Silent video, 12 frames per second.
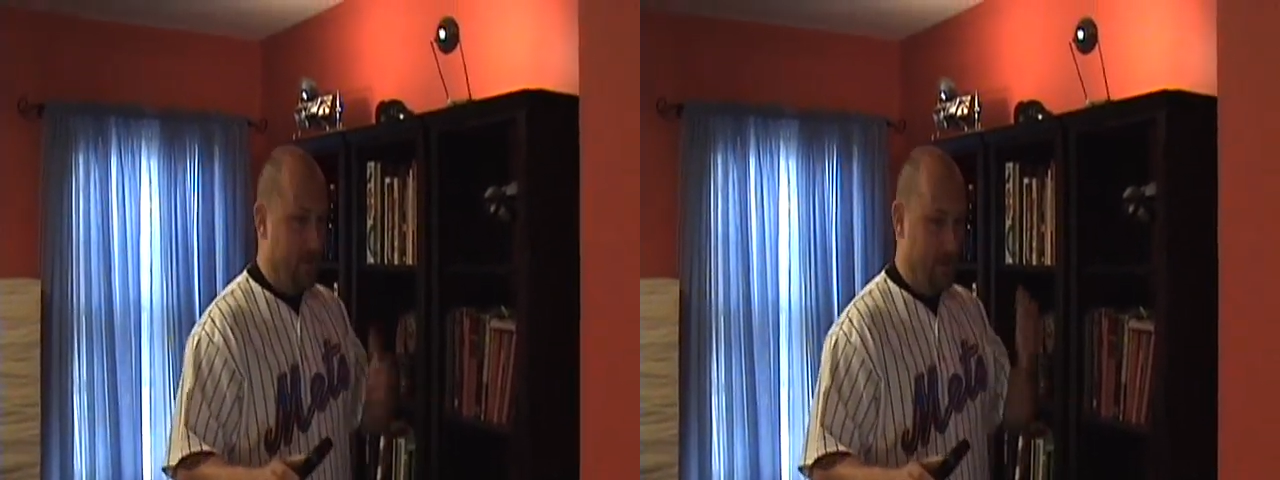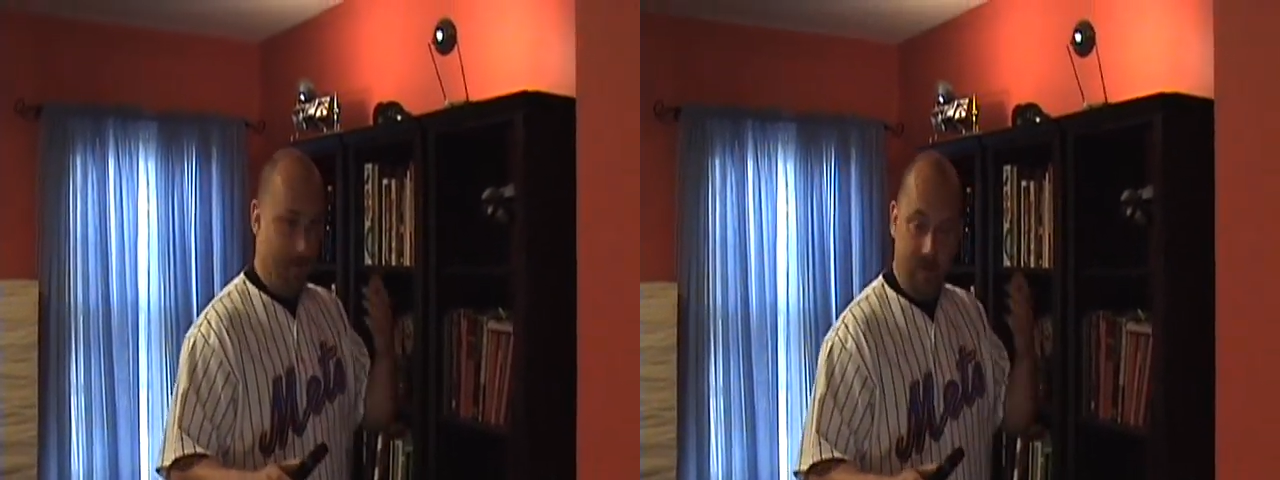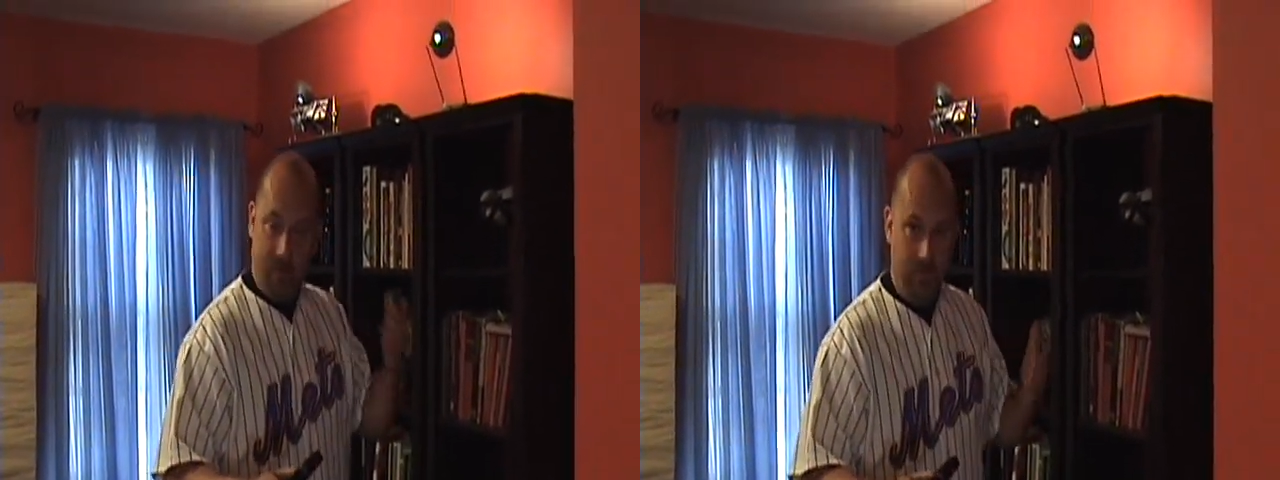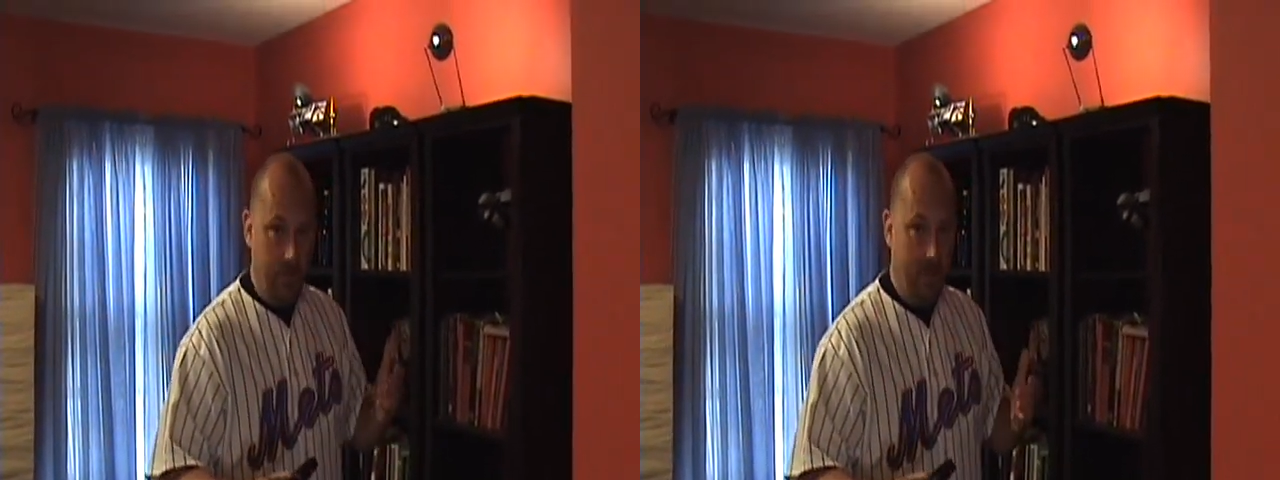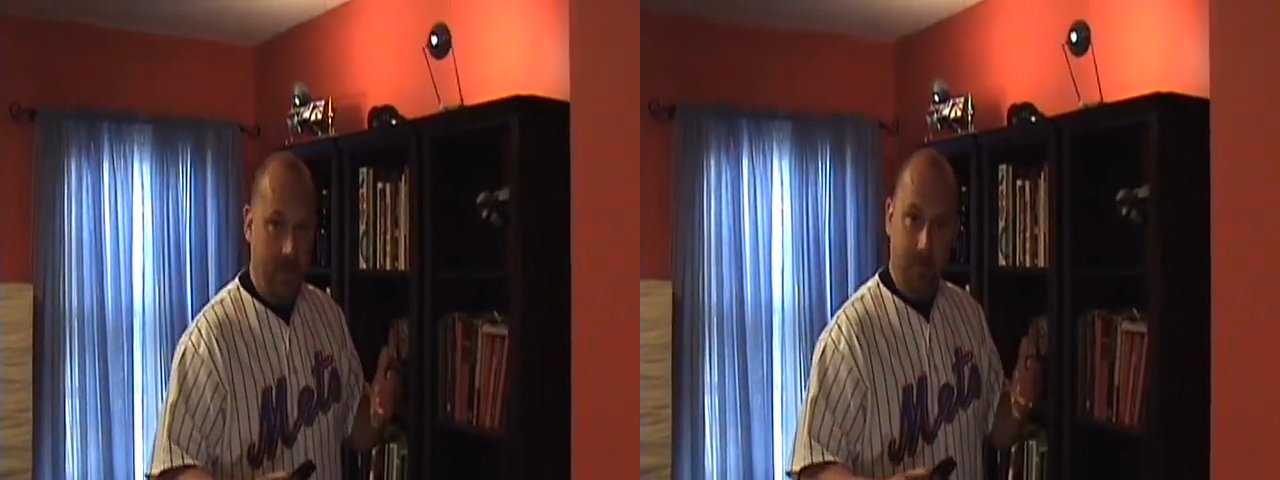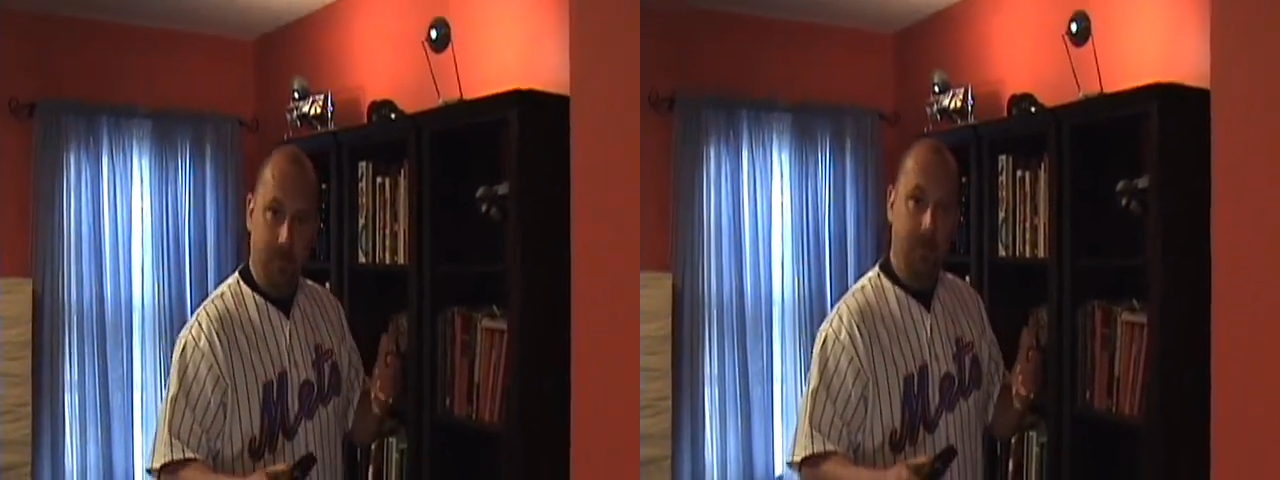and especially if you've
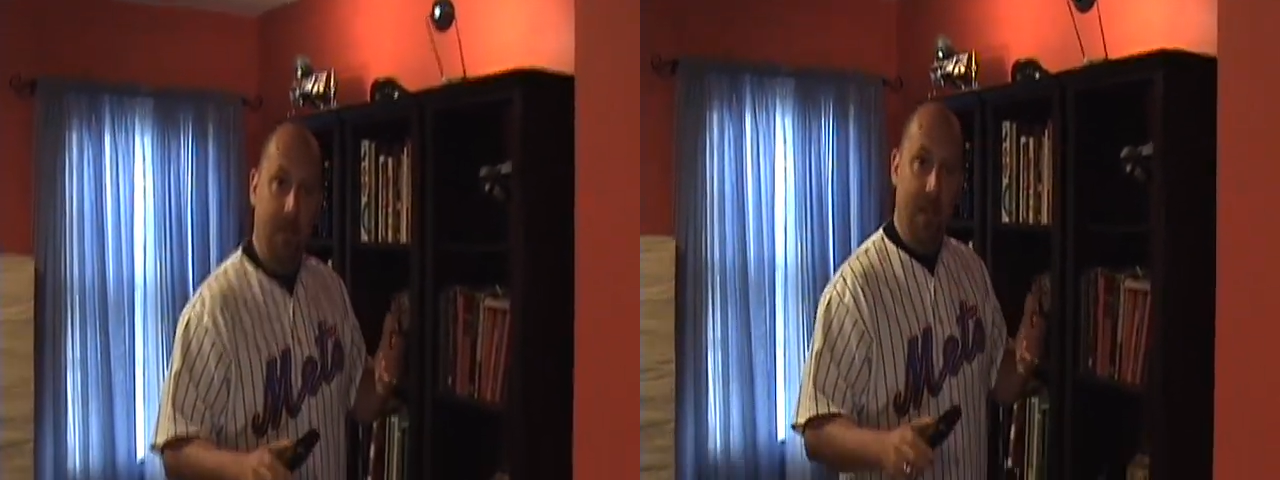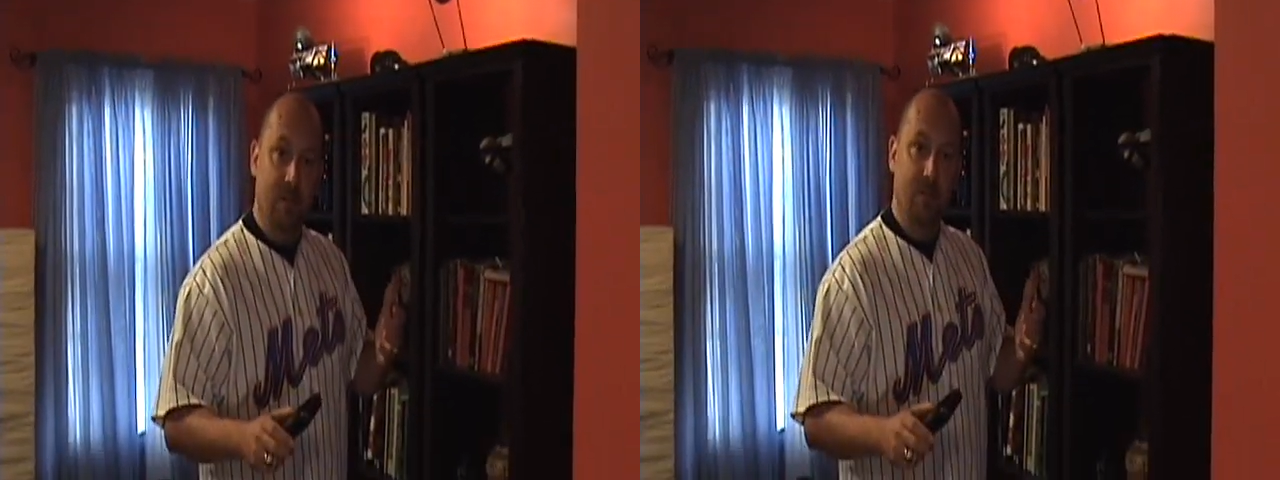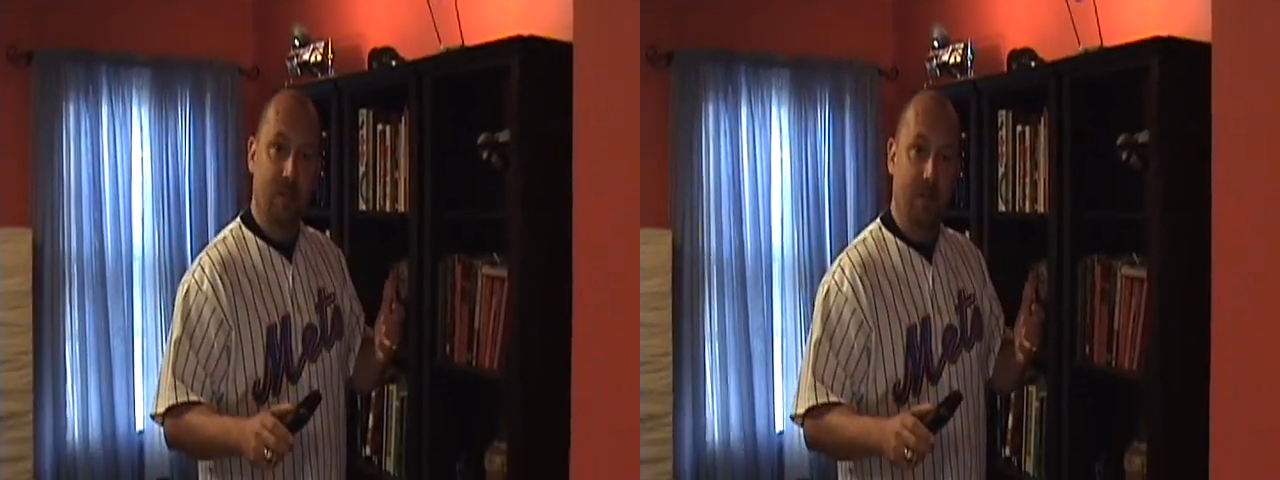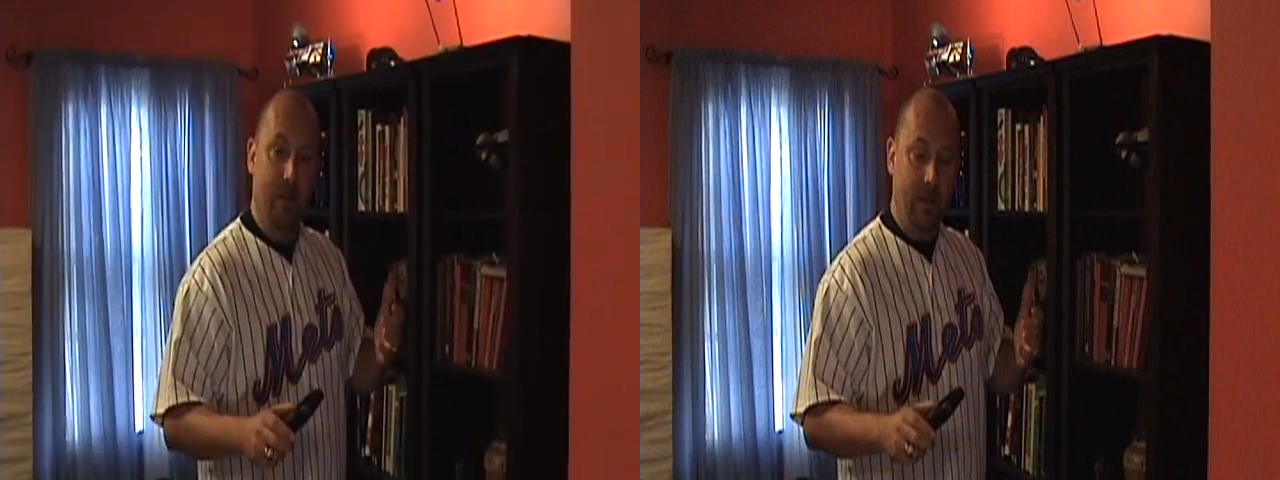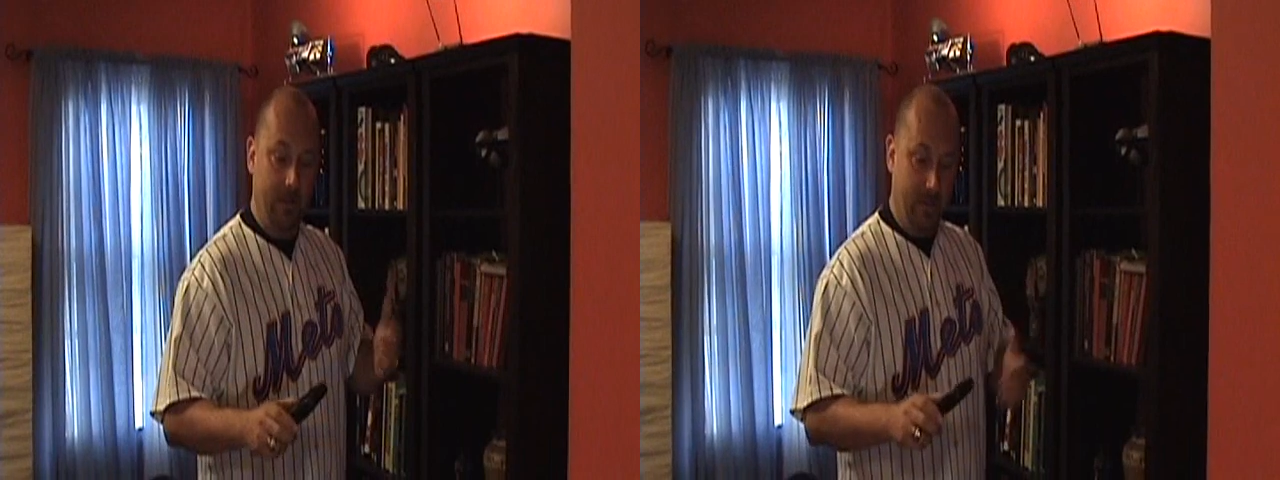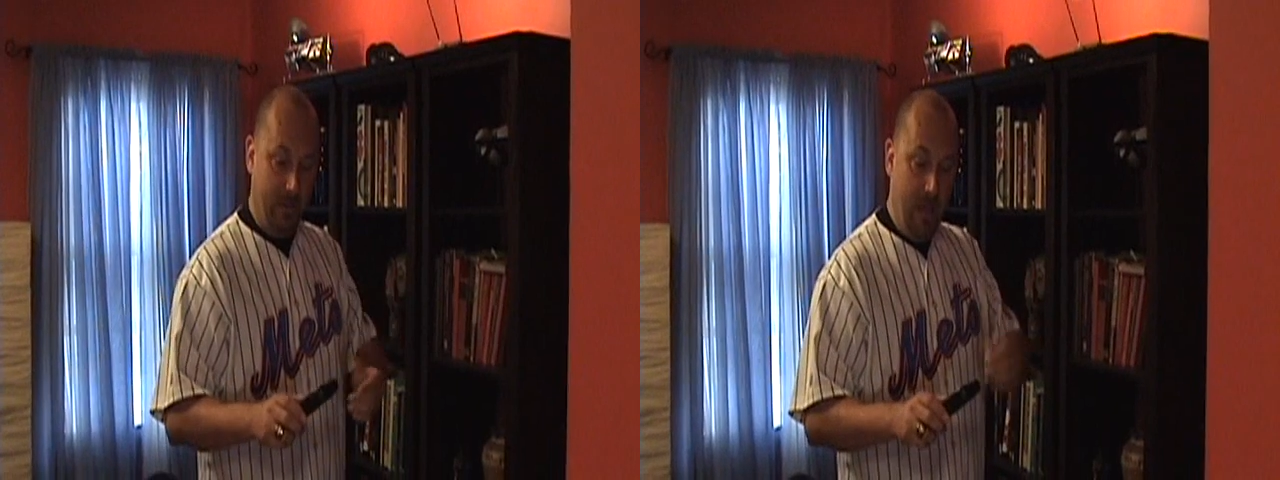got your flashlight or
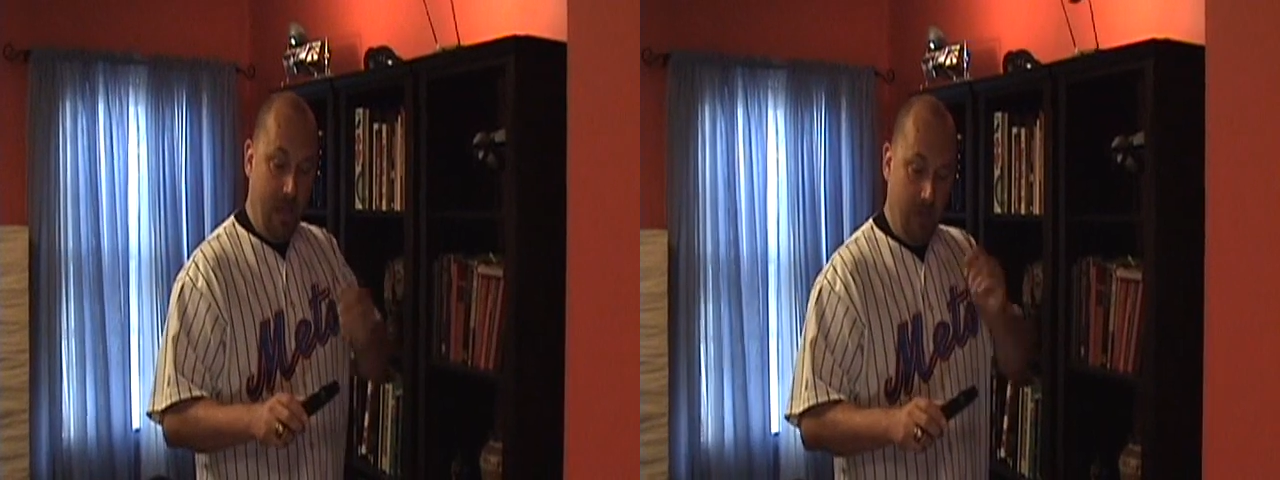anything,